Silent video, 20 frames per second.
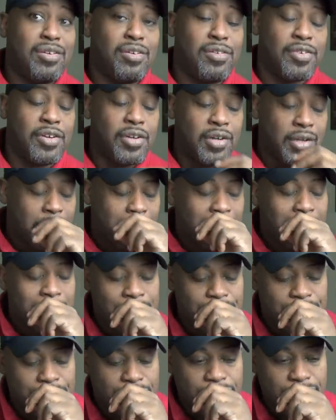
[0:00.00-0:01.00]
over.
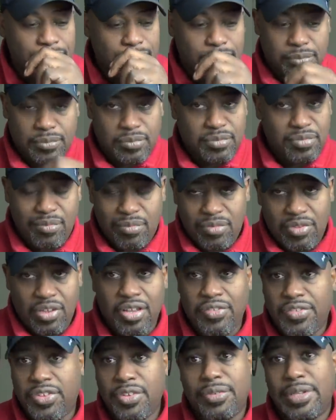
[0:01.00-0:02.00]

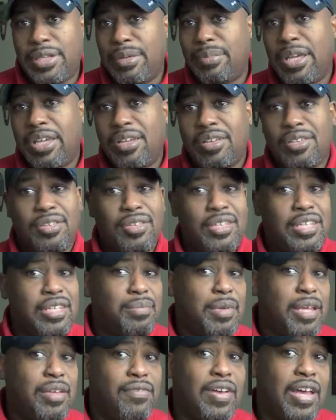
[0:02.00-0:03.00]
You do eBay,
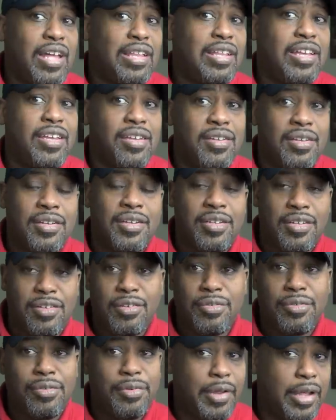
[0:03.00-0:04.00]
eBay Valet.
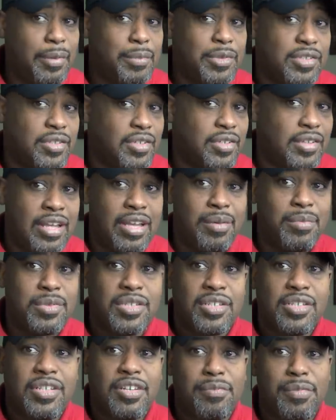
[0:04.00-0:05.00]
You do Amazon,
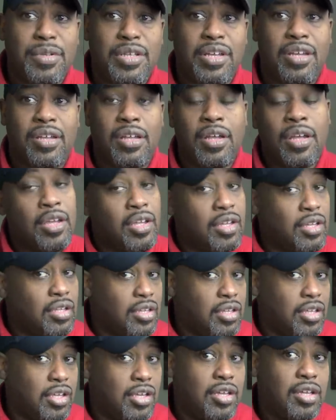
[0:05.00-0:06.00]
Amazon FBA.
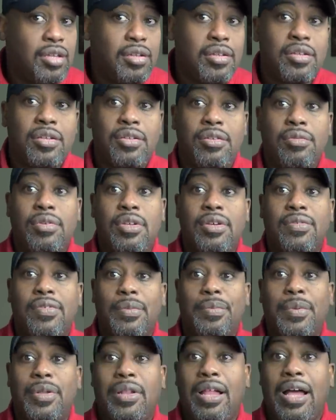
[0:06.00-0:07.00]
Yeah, you give
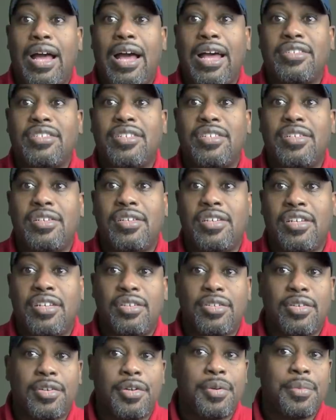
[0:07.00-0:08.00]
up a lot in
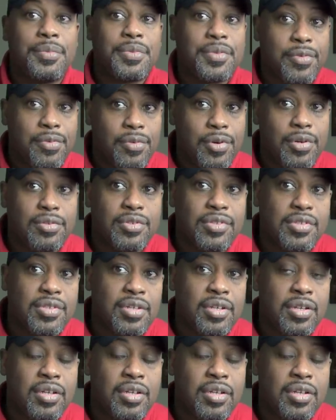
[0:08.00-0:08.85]
terms of gross.